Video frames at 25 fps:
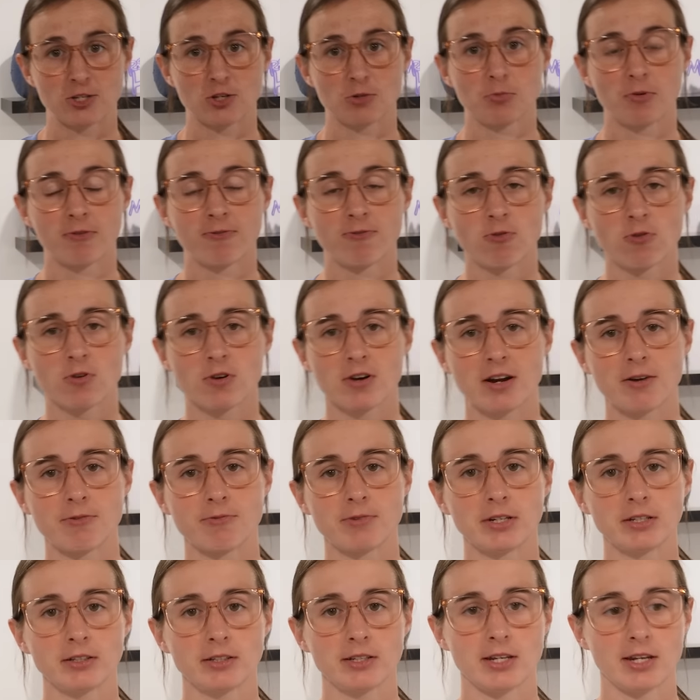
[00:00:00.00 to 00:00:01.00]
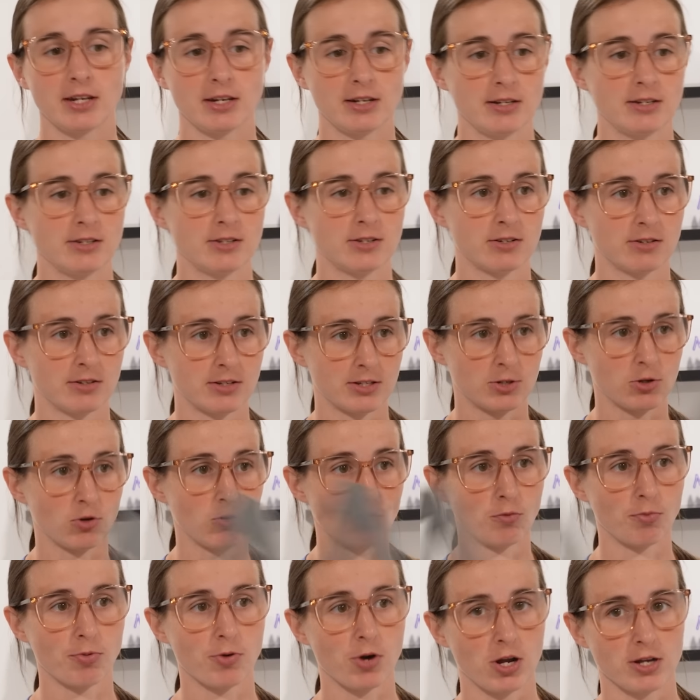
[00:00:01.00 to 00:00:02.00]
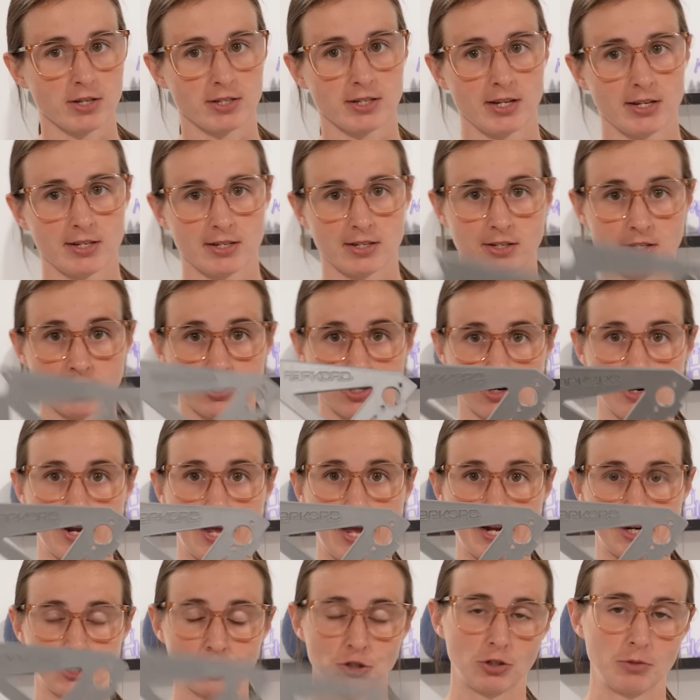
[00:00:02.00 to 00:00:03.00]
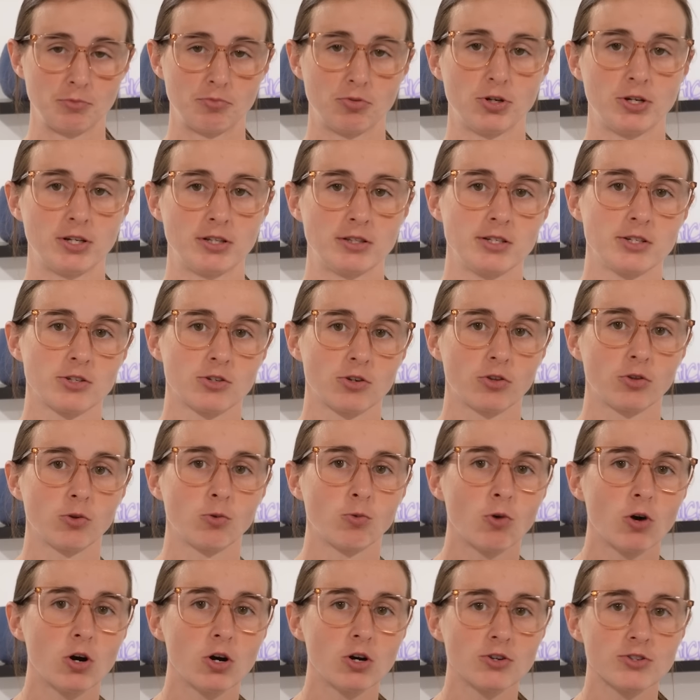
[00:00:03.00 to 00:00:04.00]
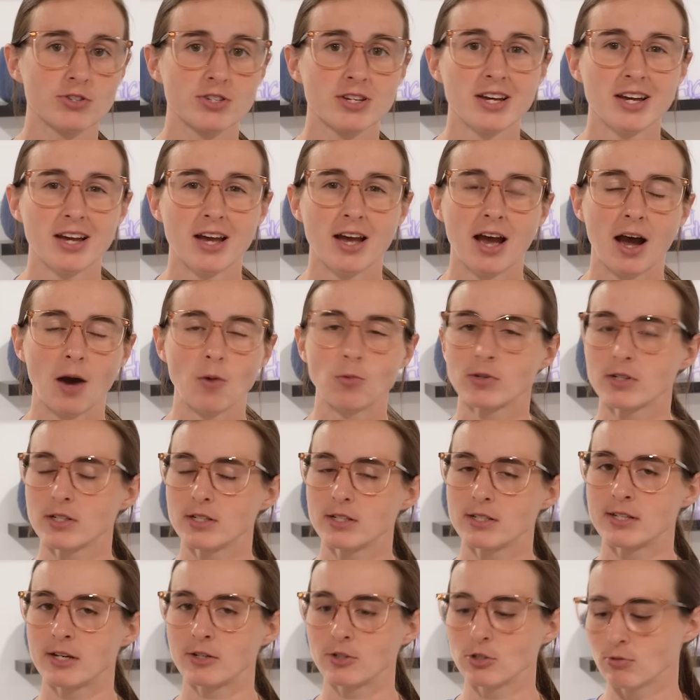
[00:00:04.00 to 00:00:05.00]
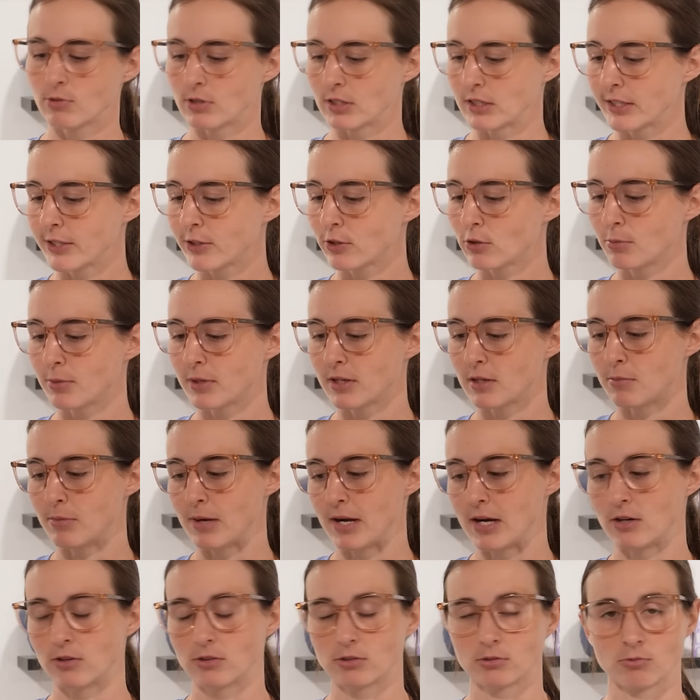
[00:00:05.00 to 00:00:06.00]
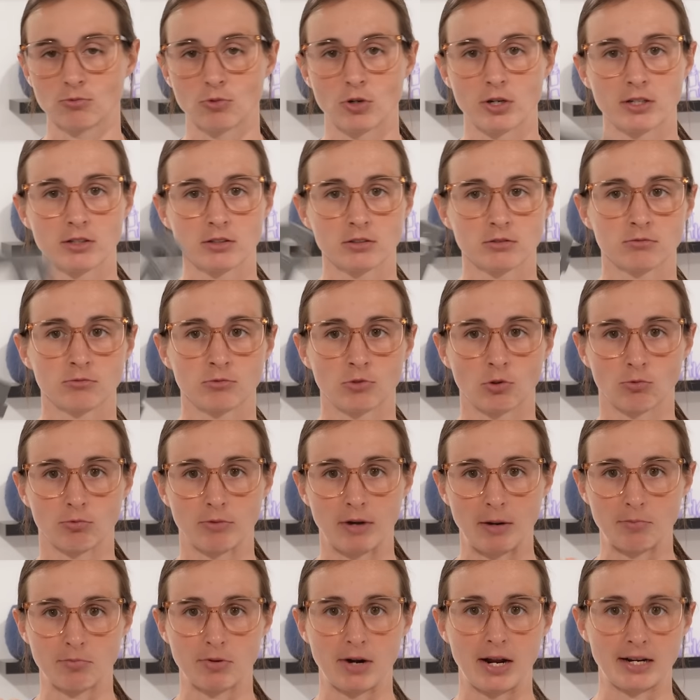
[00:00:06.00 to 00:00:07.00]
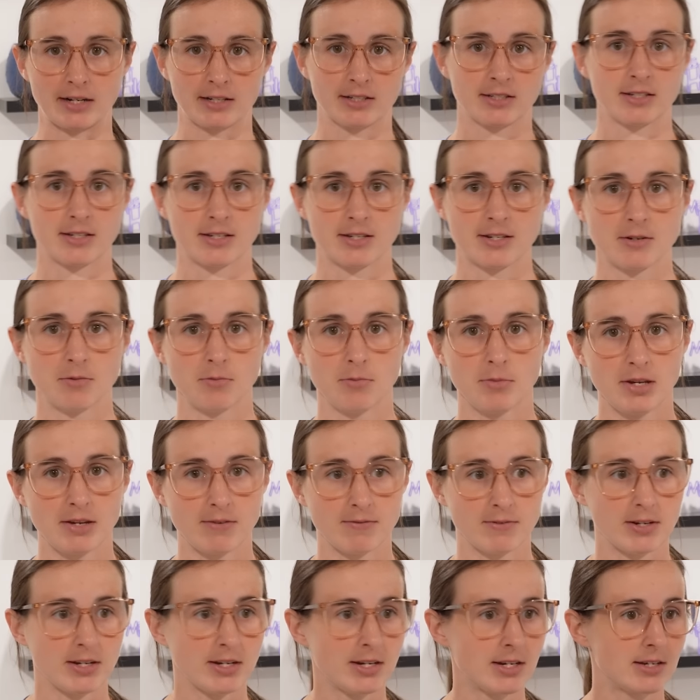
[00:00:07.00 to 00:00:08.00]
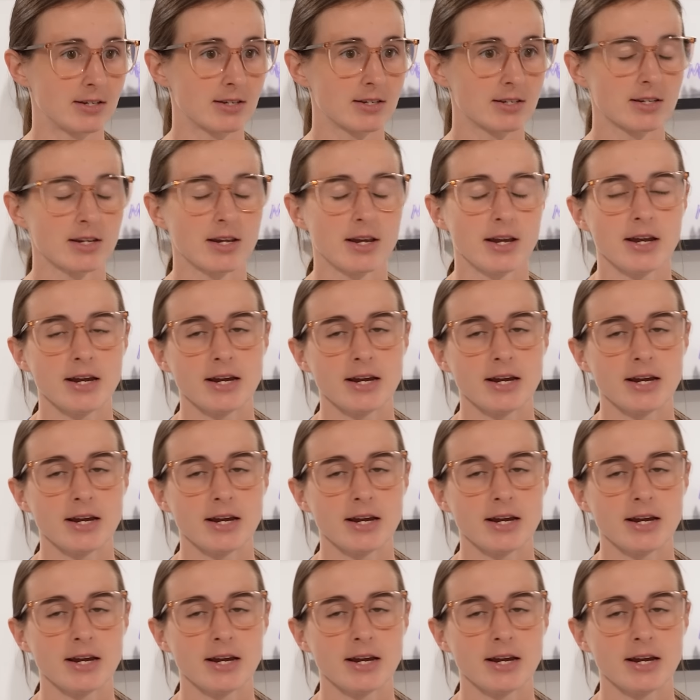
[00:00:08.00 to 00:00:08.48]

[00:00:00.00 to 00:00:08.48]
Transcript: so before I really get into this whole process and start actually putting these on the walls, I wanted to tell you a little bit about what the Reprack system even is.